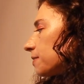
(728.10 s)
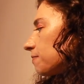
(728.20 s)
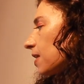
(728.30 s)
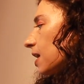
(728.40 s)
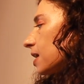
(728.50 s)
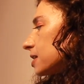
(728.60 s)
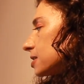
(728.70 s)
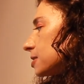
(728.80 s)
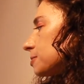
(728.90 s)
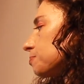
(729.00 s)

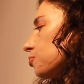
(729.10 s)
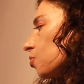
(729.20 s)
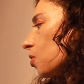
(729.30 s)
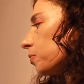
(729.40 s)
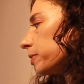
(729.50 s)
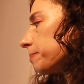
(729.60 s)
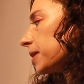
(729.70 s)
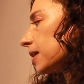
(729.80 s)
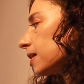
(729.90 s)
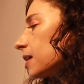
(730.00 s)
device
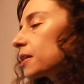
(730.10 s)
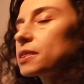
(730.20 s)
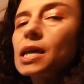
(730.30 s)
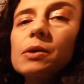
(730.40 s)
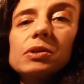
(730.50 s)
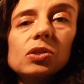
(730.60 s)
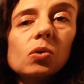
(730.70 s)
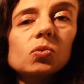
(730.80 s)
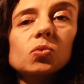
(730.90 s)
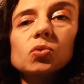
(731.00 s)
programming. There is
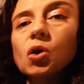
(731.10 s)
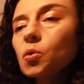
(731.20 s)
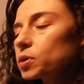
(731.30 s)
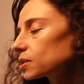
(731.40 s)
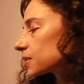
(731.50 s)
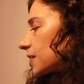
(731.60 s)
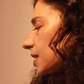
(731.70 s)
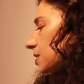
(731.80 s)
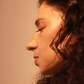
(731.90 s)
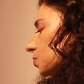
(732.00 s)
also no
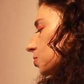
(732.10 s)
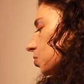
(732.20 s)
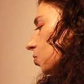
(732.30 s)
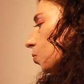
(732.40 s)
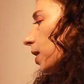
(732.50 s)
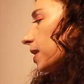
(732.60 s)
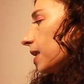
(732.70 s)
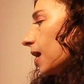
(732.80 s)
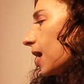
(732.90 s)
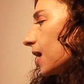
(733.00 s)
consensus on when
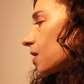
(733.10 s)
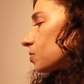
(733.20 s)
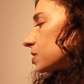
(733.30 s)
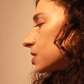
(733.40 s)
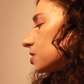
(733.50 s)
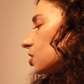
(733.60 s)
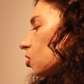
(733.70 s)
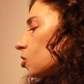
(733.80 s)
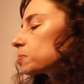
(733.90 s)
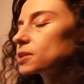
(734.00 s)
and how
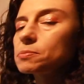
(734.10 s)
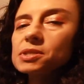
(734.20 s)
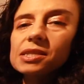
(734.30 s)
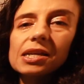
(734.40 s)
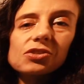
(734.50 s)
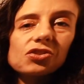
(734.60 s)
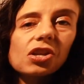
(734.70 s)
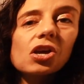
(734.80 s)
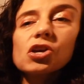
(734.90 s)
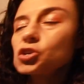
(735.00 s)
CRT
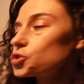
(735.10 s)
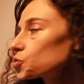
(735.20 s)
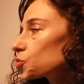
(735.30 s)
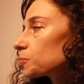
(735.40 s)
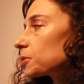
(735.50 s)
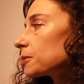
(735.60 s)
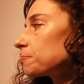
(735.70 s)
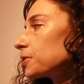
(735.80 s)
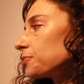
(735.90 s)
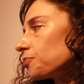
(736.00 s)
optimization should
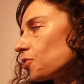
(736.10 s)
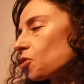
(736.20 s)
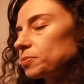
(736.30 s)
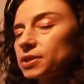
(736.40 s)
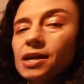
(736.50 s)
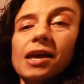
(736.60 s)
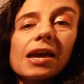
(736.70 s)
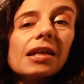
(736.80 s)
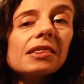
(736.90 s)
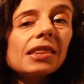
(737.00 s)
be performed.
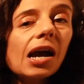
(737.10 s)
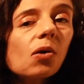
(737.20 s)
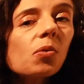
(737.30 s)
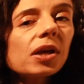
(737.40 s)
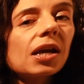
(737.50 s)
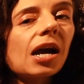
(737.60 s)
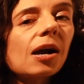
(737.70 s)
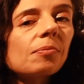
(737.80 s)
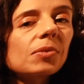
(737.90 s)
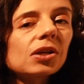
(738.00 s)
And now we
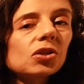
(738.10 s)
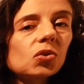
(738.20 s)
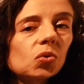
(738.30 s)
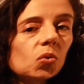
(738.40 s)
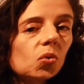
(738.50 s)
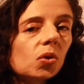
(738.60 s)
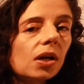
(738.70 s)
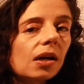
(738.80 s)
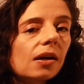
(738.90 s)
come to